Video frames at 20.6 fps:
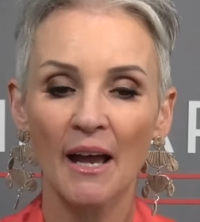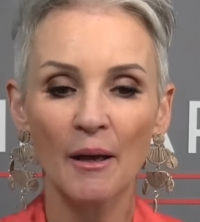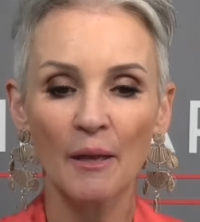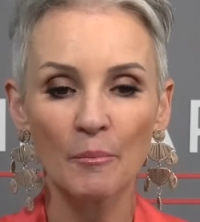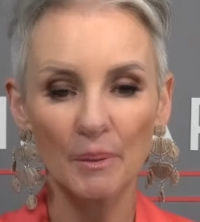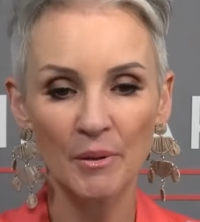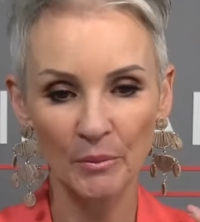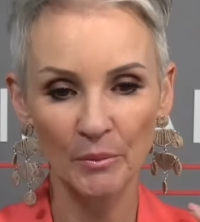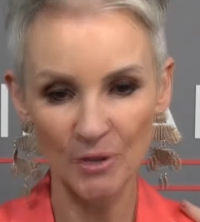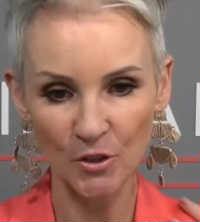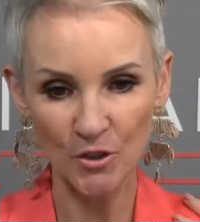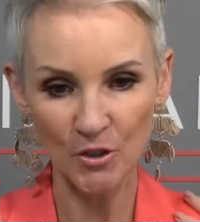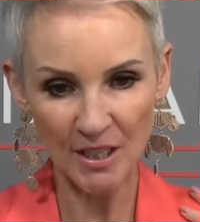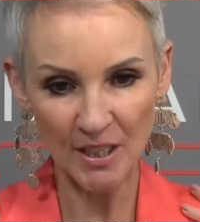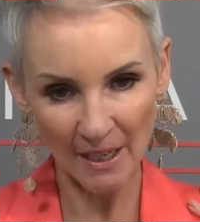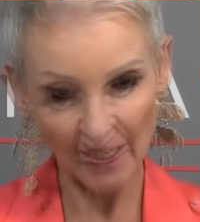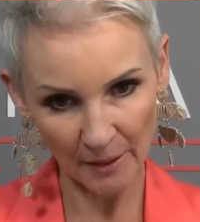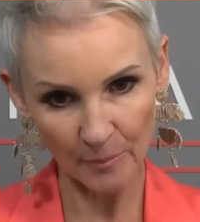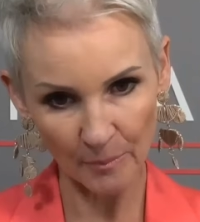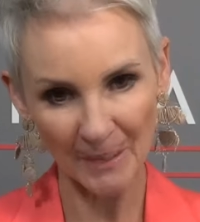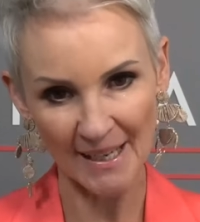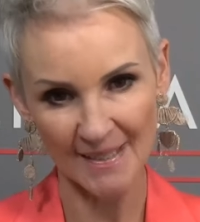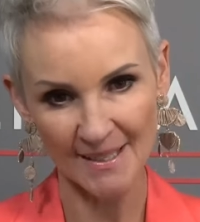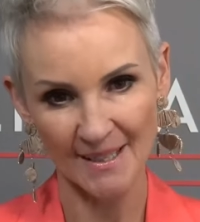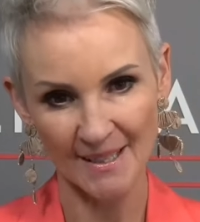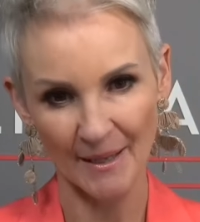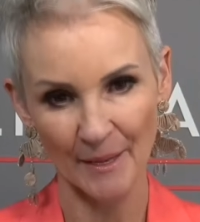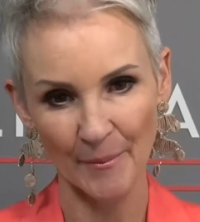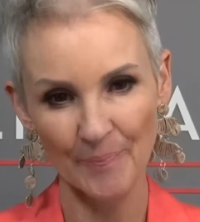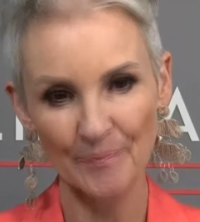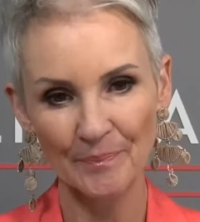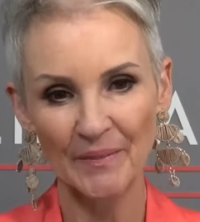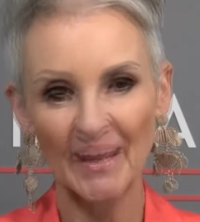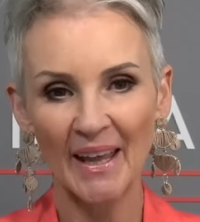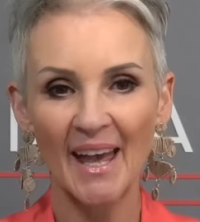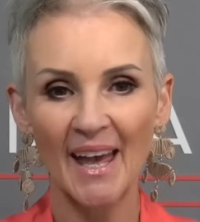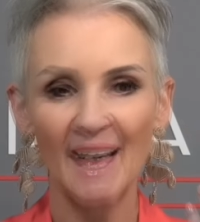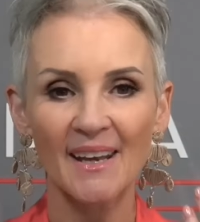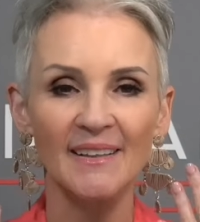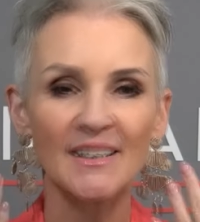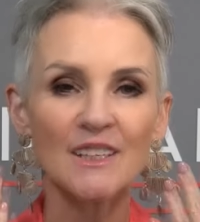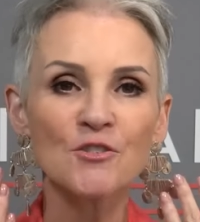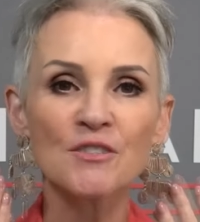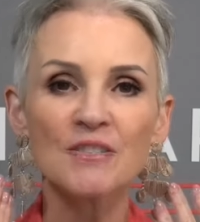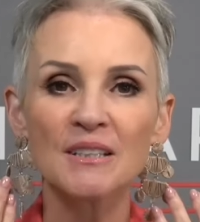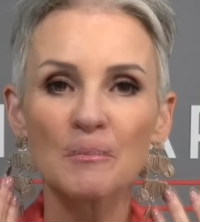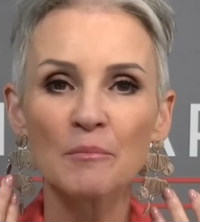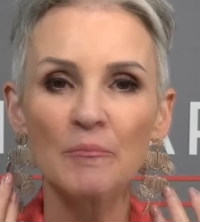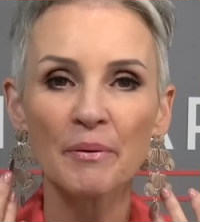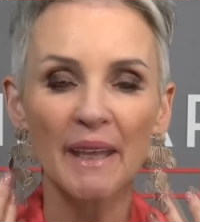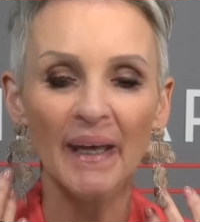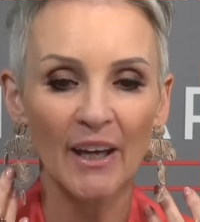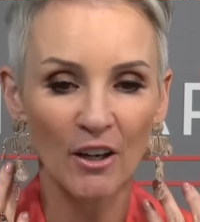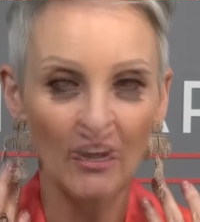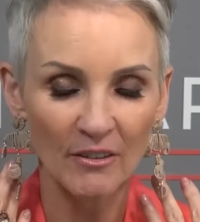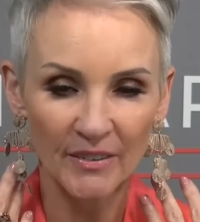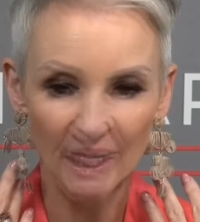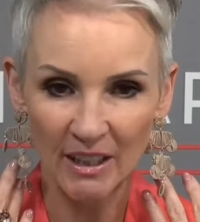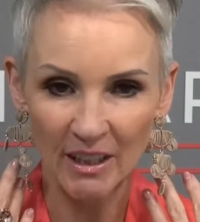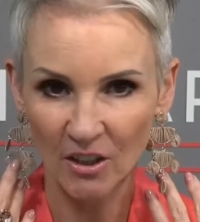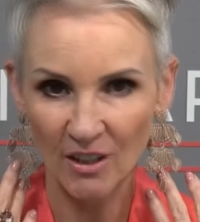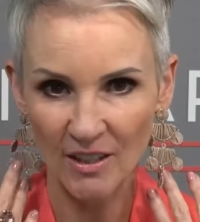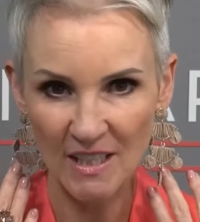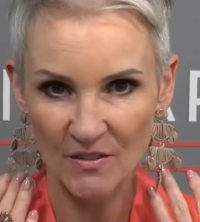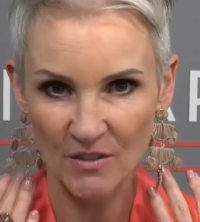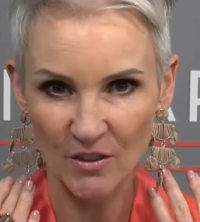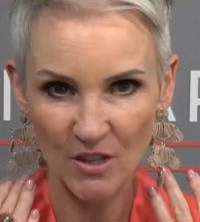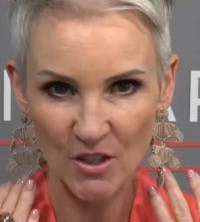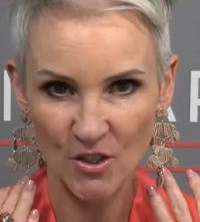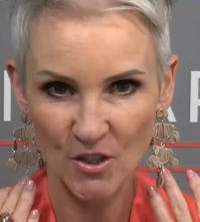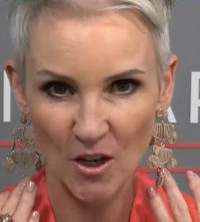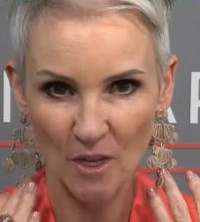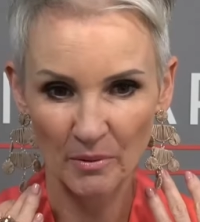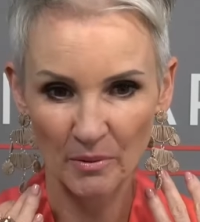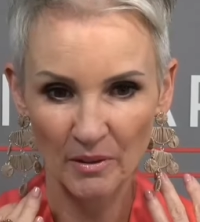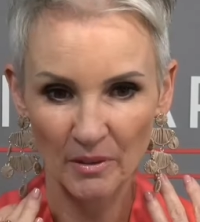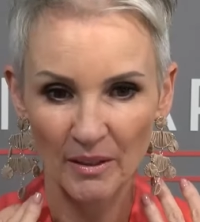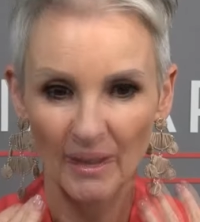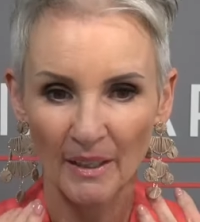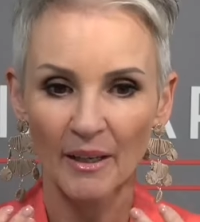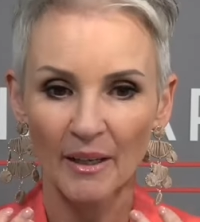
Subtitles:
But when you take a blazer and an interesting pair of earrings, for example,